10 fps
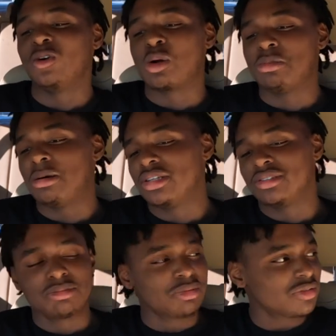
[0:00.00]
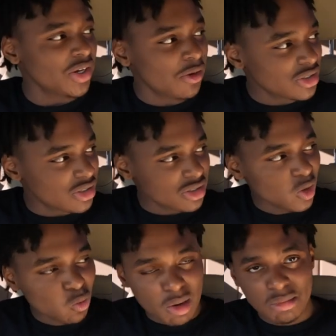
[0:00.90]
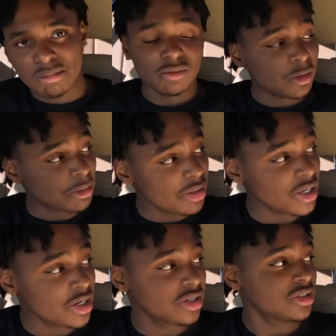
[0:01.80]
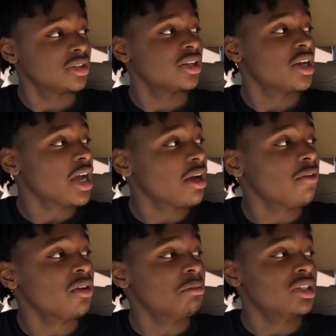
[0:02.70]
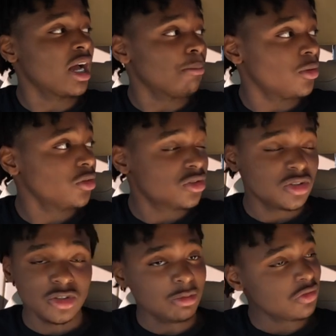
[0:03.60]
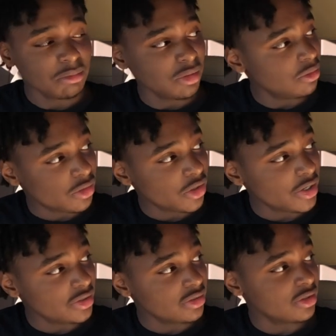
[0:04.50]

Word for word: Warm up. This first video is just a little warm up. With more bangers. It's gonna be top on YouTube. It's gonna be crazy.